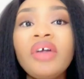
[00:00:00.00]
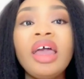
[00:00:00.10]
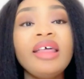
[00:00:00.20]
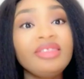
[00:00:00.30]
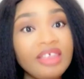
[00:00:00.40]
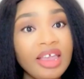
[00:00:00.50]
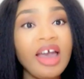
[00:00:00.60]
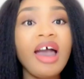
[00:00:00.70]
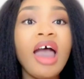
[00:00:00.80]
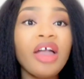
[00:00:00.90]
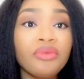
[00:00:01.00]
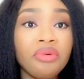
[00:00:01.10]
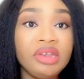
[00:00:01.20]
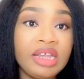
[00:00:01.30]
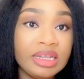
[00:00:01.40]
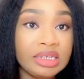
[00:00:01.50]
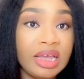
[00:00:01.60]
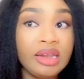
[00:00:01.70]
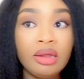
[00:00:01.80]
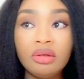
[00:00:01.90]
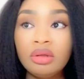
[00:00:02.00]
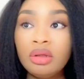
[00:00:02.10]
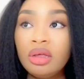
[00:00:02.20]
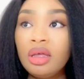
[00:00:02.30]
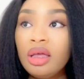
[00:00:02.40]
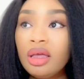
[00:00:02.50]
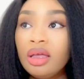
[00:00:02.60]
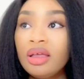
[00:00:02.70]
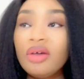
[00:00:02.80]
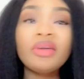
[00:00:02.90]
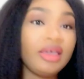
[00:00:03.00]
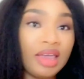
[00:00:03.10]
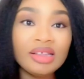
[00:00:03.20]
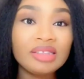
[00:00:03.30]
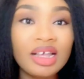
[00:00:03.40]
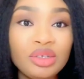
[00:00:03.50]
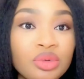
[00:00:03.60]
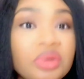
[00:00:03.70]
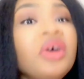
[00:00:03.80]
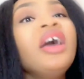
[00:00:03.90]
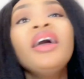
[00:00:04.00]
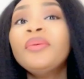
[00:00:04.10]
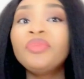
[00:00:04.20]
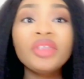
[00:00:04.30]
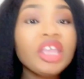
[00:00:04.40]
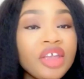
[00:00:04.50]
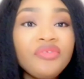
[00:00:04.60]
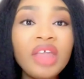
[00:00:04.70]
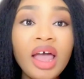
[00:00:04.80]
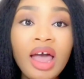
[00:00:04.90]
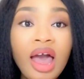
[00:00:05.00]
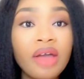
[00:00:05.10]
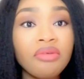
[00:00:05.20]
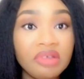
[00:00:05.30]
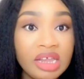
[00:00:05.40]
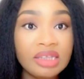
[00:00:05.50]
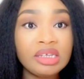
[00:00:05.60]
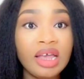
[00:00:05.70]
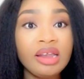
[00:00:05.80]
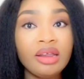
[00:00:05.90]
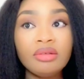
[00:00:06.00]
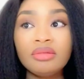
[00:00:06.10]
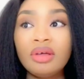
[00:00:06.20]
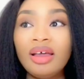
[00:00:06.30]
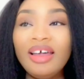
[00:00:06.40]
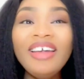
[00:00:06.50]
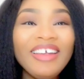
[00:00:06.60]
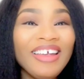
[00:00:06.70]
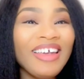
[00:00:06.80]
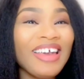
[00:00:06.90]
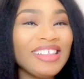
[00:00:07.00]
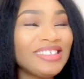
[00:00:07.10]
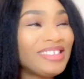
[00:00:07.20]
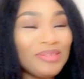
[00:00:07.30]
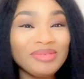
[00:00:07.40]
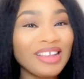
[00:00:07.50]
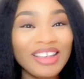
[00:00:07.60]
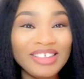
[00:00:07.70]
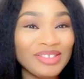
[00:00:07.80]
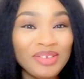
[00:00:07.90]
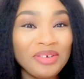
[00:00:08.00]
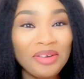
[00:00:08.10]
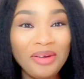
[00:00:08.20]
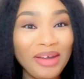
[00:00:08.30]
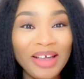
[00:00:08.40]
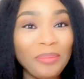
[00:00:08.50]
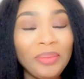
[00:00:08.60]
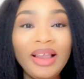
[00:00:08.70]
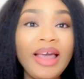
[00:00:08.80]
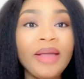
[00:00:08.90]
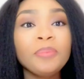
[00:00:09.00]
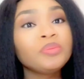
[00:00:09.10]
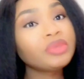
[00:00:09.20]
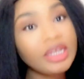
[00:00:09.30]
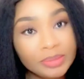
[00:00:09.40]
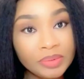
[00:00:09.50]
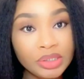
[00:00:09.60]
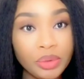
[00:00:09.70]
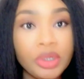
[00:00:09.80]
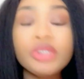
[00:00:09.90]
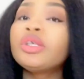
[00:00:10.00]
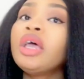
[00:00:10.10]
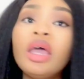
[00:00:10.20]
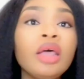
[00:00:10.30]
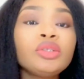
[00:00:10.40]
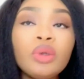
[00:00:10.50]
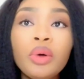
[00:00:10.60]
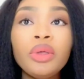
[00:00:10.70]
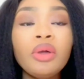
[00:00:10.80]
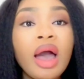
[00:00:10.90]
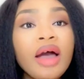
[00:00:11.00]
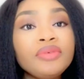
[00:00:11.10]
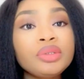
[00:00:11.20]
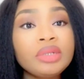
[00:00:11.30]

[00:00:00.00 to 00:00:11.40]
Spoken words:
they are accredited. Okay, yes, that's true. If they are accredited, it seems like it's not correct, but let's be serious. So you have to